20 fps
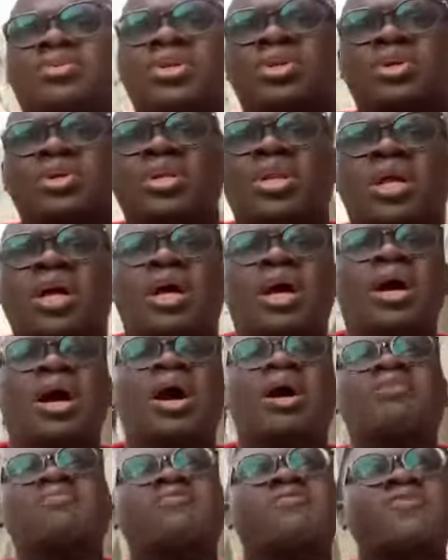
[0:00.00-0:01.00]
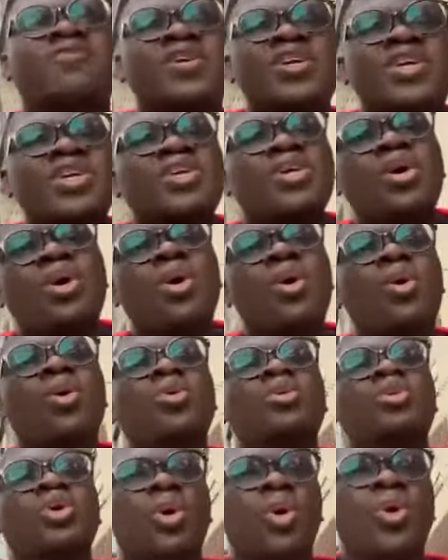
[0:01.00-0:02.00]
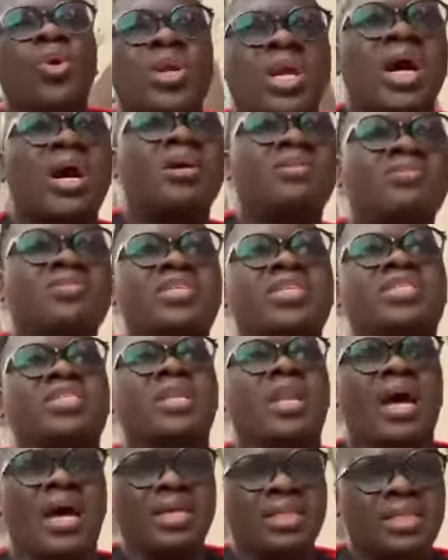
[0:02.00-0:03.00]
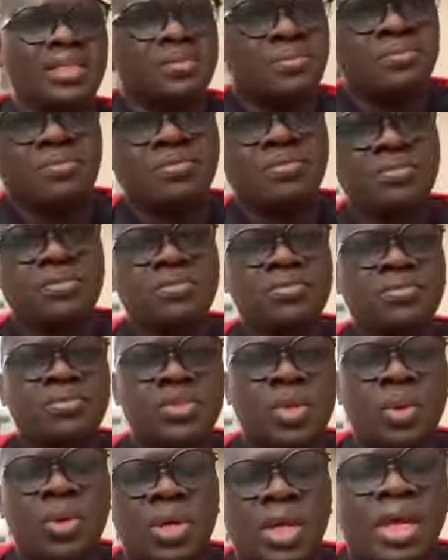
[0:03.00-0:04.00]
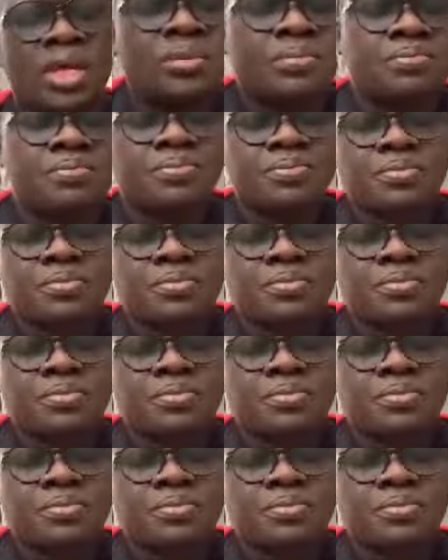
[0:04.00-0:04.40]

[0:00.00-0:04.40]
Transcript: the freehold owner of this land, okay,